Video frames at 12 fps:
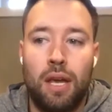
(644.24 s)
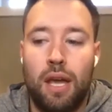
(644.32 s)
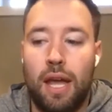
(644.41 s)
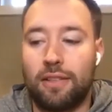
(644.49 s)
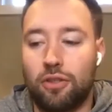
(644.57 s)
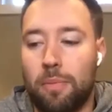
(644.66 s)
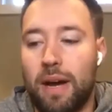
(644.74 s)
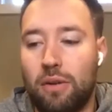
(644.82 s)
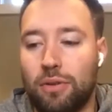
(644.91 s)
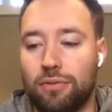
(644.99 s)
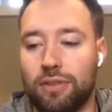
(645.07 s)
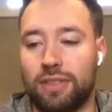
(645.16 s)
And so Mike
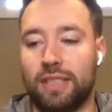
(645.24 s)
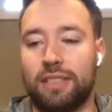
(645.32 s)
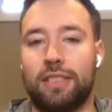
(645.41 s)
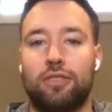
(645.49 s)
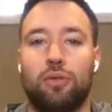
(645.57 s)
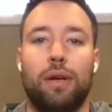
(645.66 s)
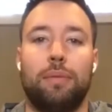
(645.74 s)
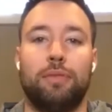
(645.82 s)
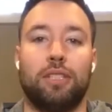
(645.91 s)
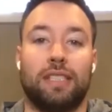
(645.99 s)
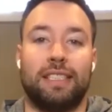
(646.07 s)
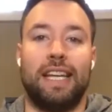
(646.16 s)
was resistant to it
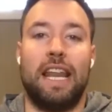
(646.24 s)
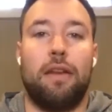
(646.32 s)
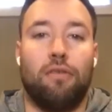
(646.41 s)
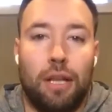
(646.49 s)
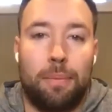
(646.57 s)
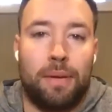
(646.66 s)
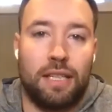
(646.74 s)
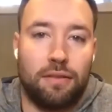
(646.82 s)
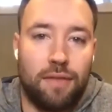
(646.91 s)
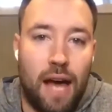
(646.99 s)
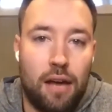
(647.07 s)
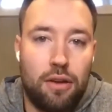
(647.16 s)
just because he didn't really place
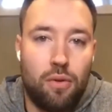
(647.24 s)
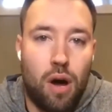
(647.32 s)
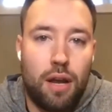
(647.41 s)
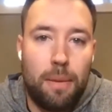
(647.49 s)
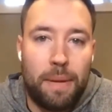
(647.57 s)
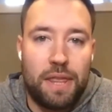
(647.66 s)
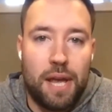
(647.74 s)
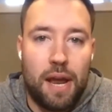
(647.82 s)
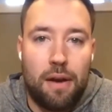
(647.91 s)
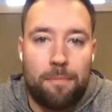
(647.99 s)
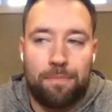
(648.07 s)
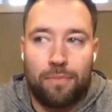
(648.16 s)
value on it. But
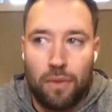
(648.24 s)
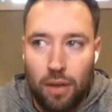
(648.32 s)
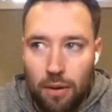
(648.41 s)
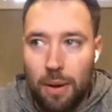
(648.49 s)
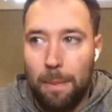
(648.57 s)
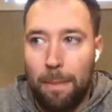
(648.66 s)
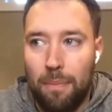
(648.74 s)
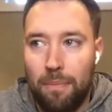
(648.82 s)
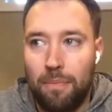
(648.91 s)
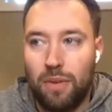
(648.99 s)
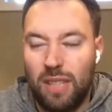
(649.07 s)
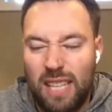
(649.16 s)
then uh,
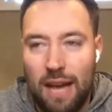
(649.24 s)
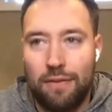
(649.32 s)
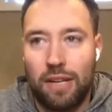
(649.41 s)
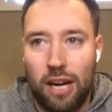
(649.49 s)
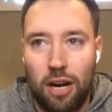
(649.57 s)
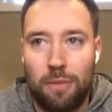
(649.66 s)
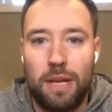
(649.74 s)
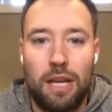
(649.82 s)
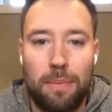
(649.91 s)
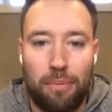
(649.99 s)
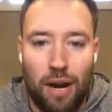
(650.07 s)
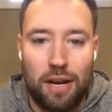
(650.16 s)
Kevin Larrabee,
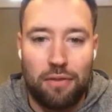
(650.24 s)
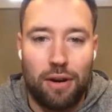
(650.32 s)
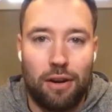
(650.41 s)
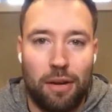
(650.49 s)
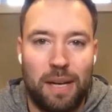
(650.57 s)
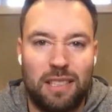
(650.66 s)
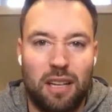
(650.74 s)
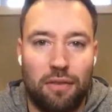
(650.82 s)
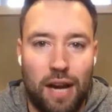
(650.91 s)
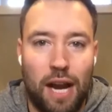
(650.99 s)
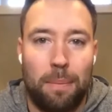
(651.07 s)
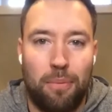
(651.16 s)
Brendan Rierick, and myself
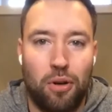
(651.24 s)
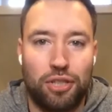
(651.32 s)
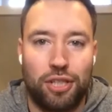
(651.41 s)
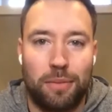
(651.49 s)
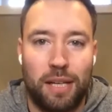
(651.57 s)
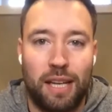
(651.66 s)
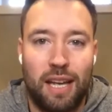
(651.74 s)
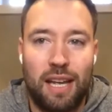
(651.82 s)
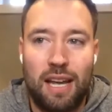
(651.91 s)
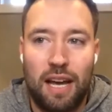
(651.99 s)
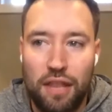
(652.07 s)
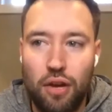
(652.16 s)
kind of pushed him, like,
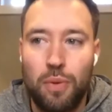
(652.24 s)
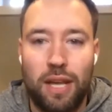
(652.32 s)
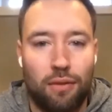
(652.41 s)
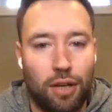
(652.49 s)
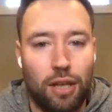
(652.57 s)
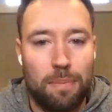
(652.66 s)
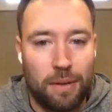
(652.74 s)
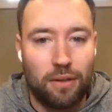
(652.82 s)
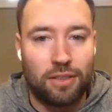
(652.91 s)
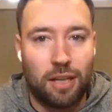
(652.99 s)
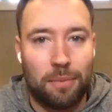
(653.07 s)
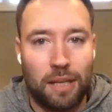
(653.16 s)
I think we can really build
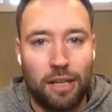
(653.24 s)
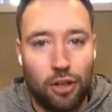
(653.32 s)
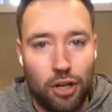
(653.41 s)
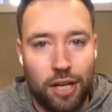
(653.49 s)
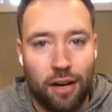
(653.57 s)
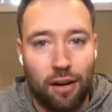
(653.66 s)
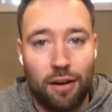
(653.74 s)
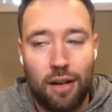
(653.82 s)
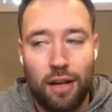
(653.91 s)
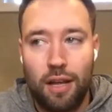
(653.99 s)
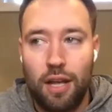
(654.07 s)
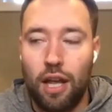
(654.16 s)
something good here
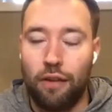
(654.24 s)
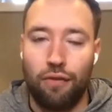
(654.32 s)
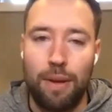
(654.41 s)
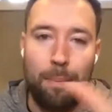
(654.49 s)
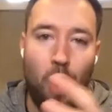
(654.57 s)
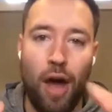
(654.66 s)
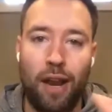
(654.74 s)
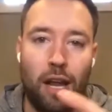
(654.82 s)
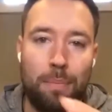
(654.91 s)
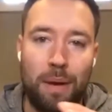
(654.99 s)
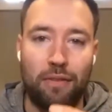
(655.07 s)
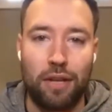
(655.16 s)
if we bottle
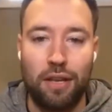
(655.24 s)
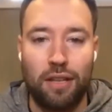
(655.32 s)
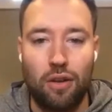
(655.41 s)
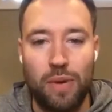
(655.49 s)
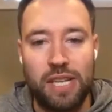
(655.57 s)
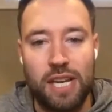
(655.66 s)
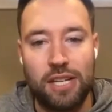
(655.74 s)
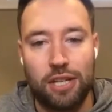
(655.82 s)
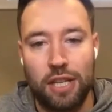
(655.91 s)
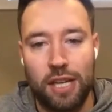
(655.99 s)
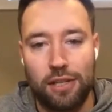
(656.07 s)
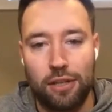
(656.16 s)
up everything that we teach in
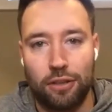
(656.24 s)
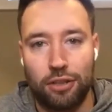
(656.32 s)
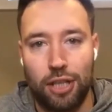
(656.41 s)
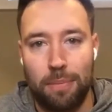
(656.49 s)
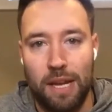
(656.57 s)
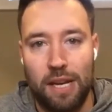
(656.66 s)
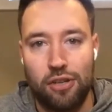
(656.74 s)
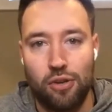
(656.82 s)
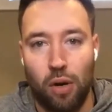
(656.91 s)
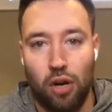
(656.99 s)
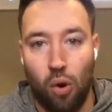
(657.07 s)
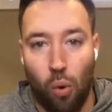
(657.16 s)
the internship into
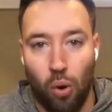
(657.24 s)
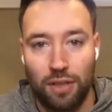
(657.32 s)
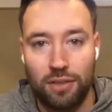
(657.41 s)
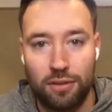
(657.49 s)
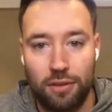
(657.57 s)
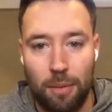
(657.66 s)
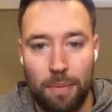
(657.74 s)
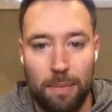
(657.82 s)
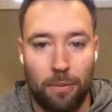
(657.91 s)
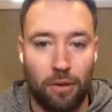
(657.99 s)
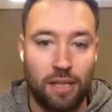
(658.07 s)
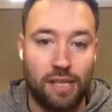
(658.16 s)
a course that
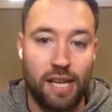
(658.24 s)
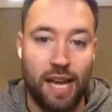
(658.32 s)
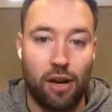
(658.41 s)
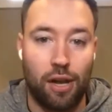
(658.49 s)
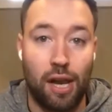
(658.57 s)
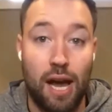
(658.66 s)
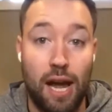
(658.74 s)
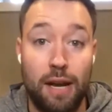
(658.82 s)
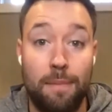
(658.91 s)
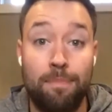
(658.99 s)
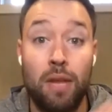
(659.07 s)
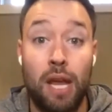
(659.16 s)
people can take online,
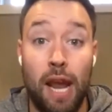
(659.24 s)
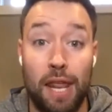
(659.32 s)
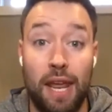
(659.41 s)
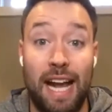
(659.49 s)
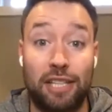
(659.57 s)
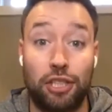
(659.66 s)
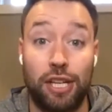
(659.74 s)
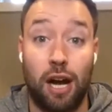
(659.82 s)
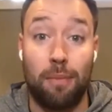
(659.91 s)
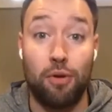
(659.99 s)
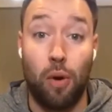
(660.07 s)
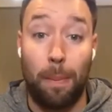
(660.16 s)
and then actually come to a